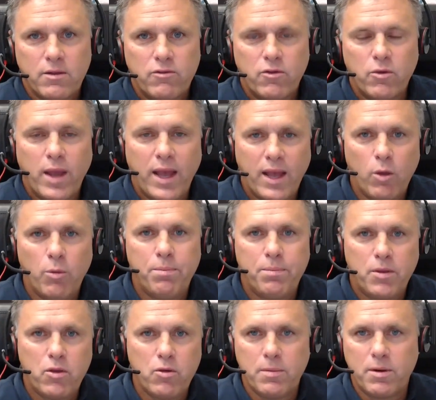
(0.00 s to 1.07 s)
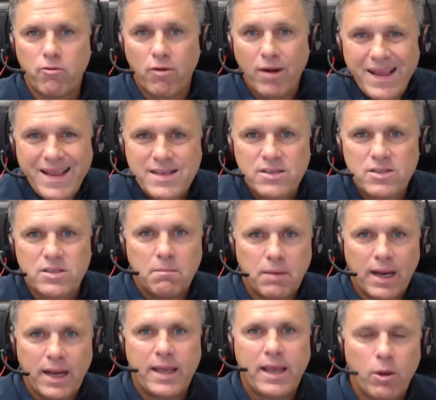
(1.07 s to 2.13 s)
to help human race
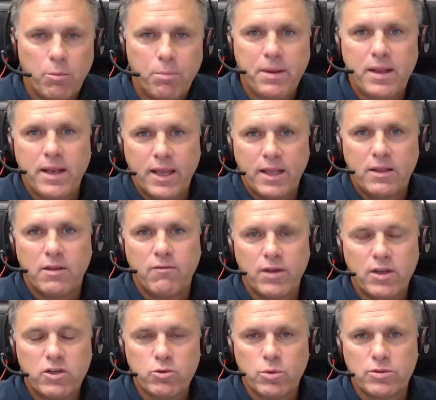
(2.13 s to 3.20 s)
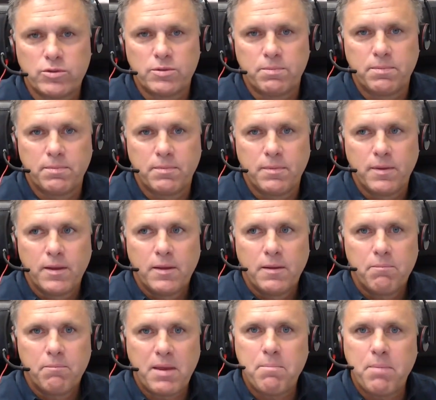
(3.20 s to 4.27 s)
by helping individuals
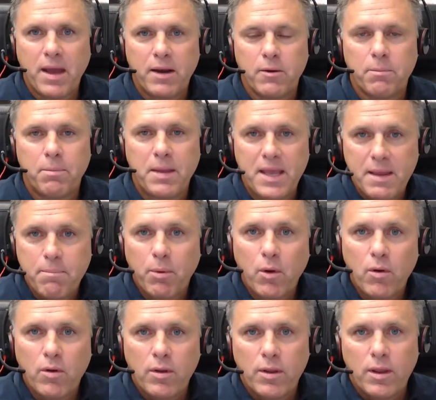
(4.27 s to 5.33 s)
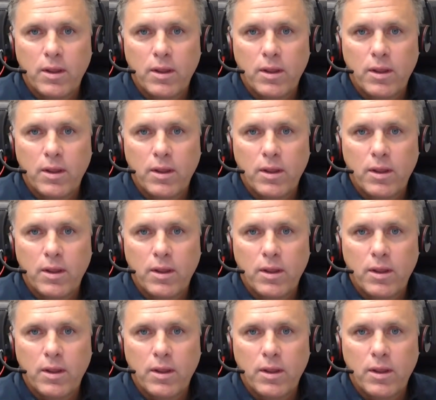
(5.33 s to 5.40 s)
be better people.